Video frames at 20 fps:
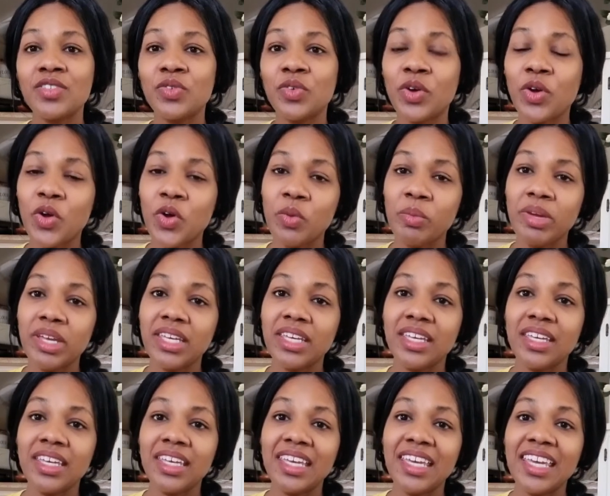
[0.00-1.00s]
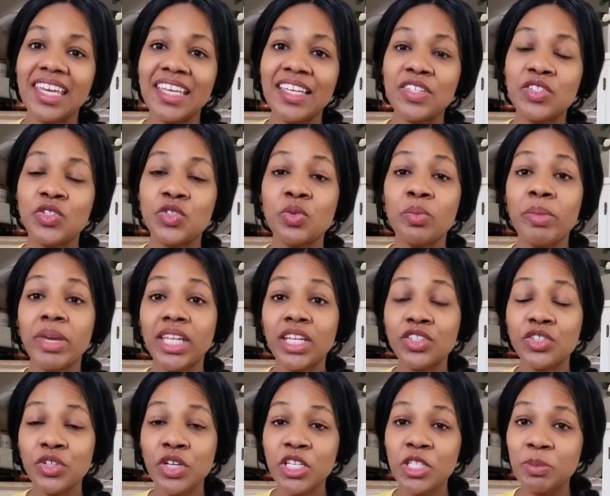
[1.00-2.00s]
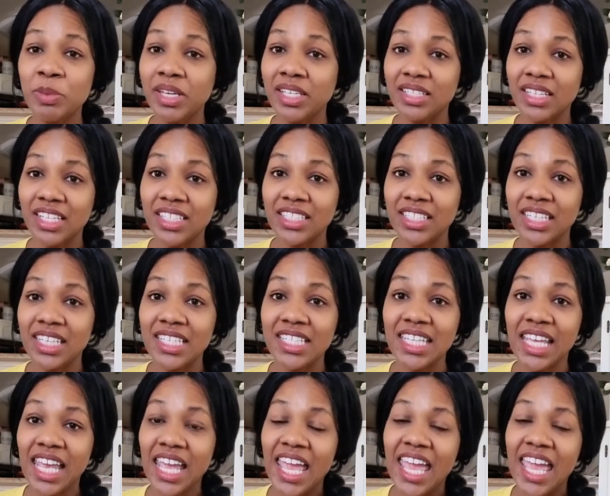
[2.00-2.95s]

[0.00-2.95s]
for homemaking is to manage your expectations,